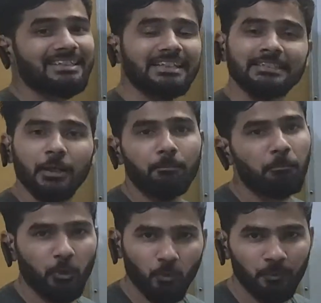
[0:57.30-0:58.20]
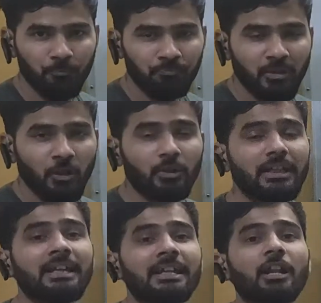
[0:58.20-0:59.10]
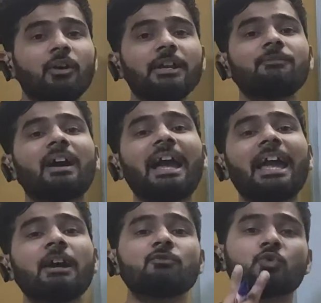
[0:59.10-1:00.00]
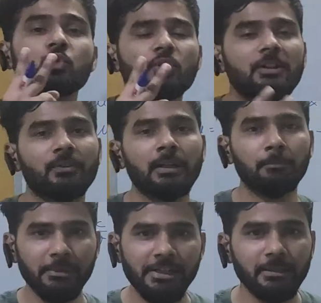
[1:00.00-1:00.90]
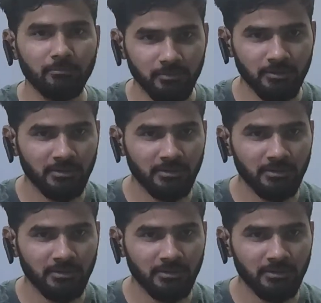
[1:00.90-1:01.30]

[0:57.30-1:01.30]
is mu. Okay, now if I have two different mediums,